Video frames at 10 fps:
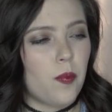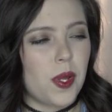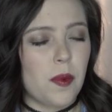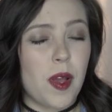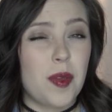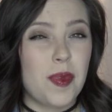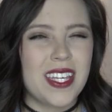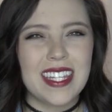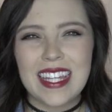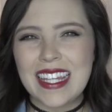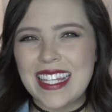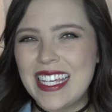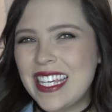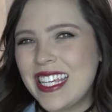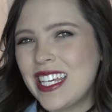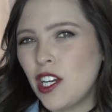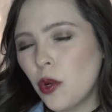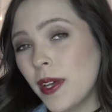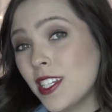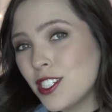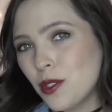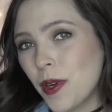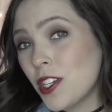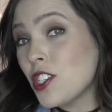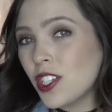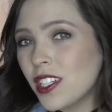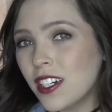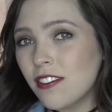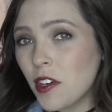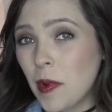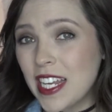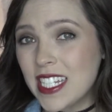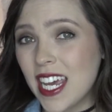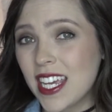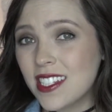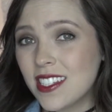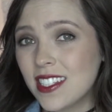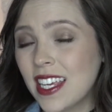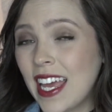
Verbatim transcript: but it might be a little bit too much glitter for my taste.